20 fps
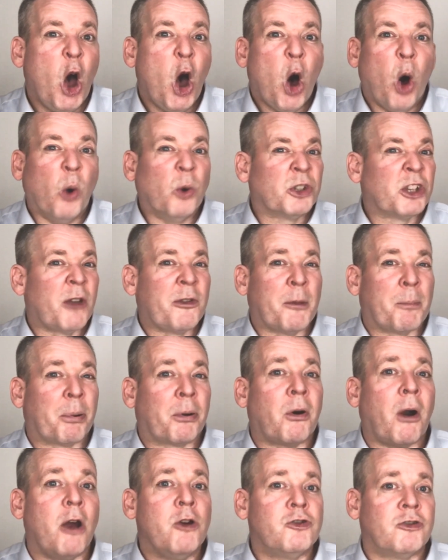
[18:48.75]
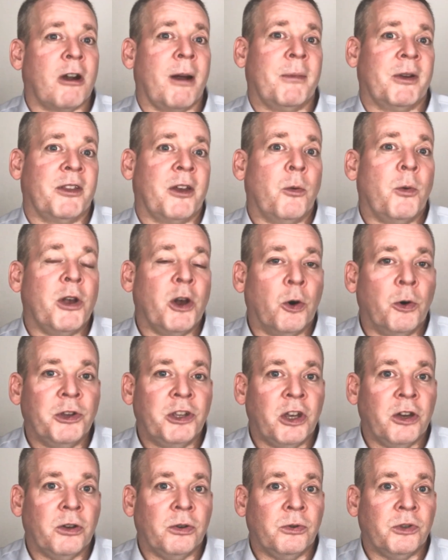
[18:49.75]
Also, the programmer that we all
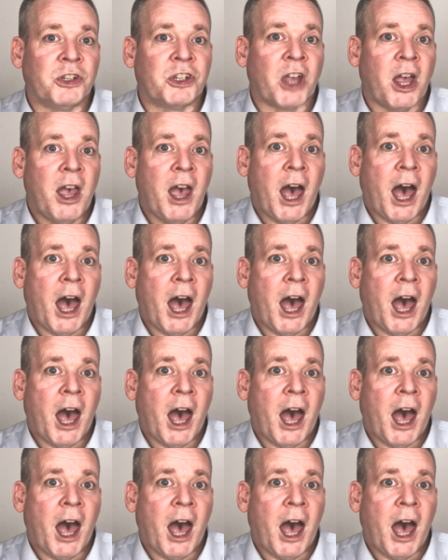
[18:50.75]
use,